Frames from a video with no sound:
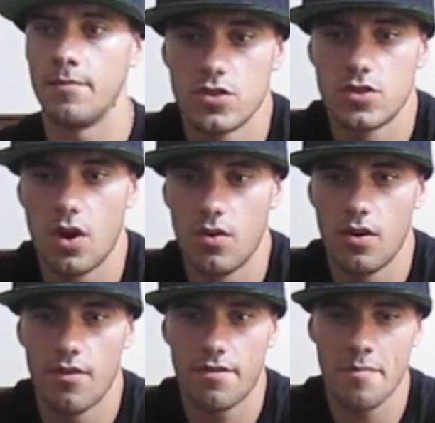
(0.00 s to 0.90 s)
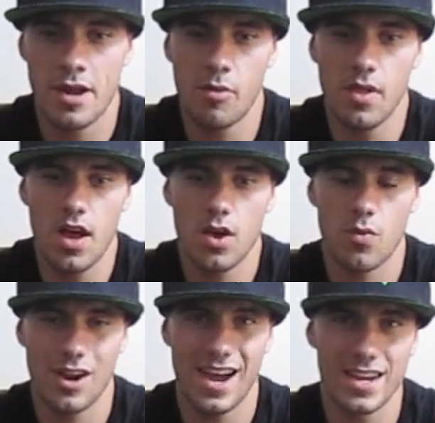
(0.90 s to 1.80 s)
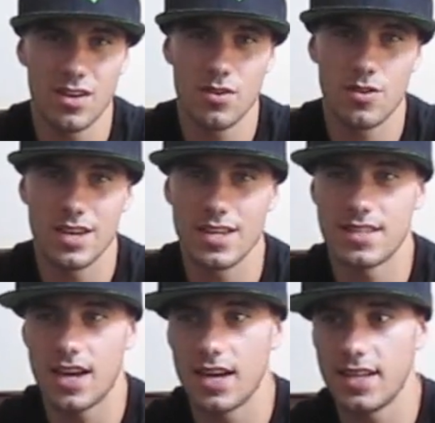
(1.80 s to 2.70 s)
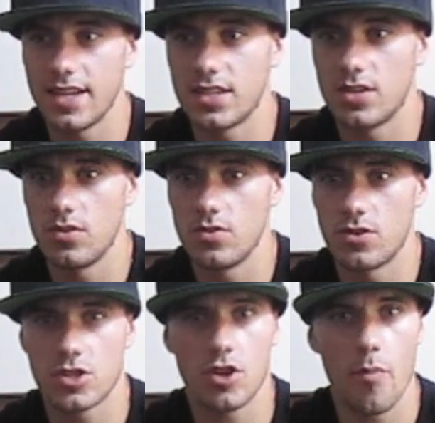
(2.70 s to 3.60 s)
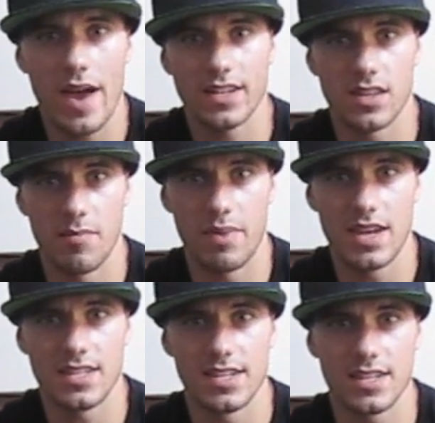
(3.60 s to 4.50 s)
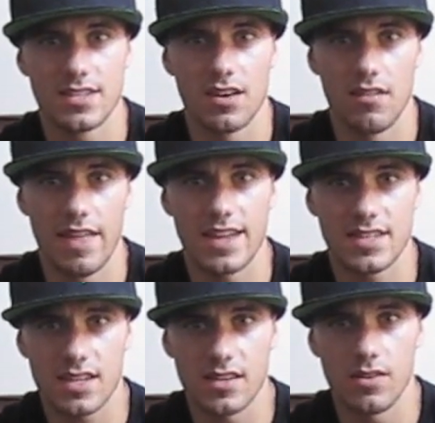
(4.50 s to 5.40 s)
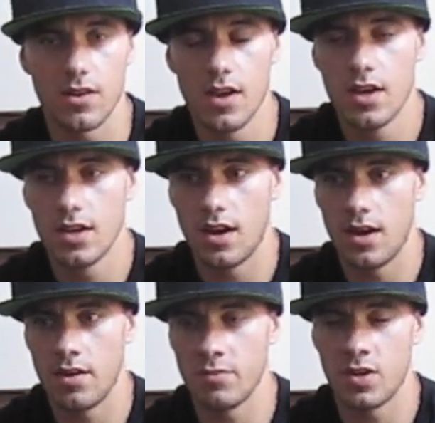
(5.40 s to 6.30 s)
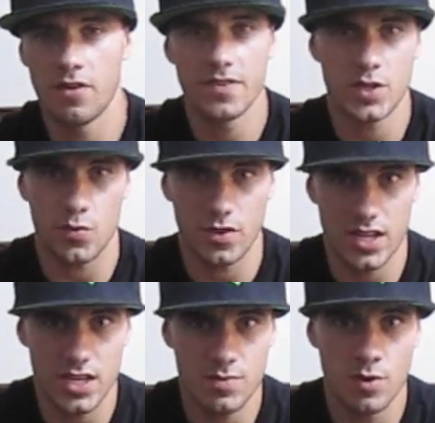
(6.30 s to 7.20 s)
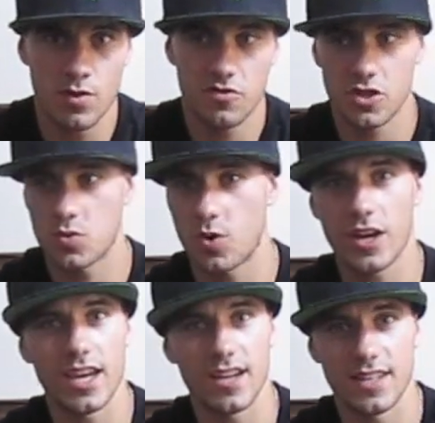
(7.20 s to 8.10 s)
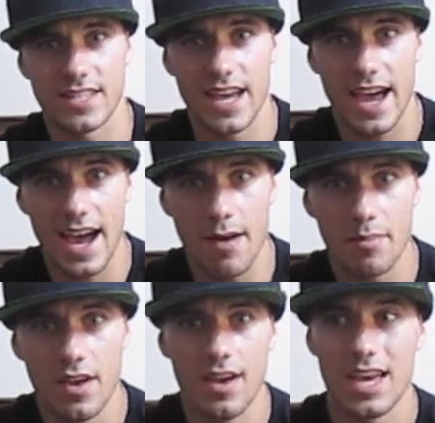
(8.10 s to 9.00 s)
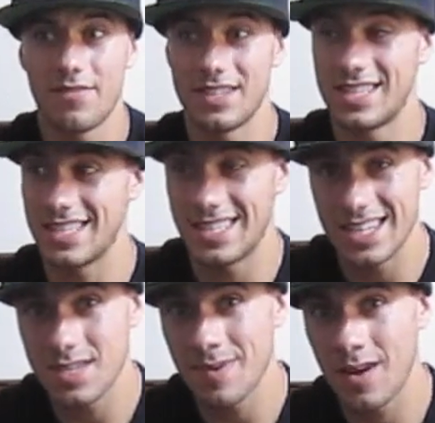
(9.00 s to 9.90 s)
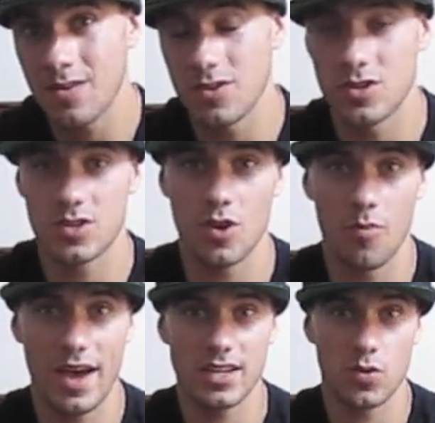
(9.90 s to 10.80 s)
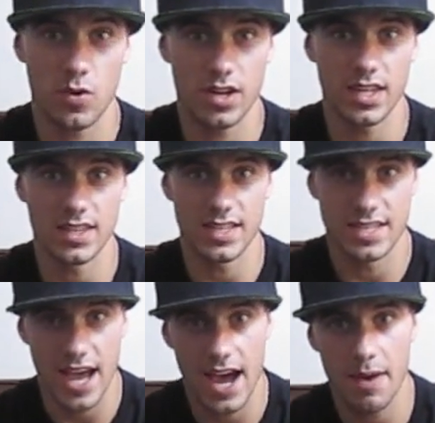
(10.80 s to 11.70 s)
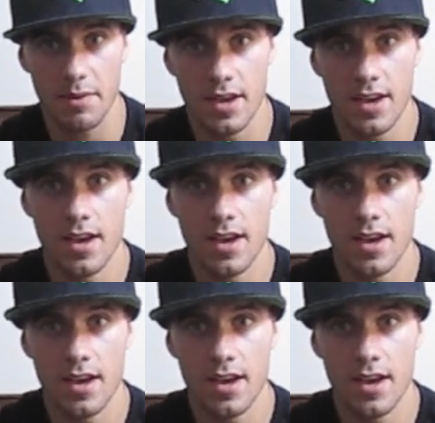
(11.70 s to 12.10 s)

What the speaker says: So for a mental block, what I do is I like to just go back to the basics of that skill. If it's a release move, just working on the tap. If it's a dismount, you just go back to working the tap.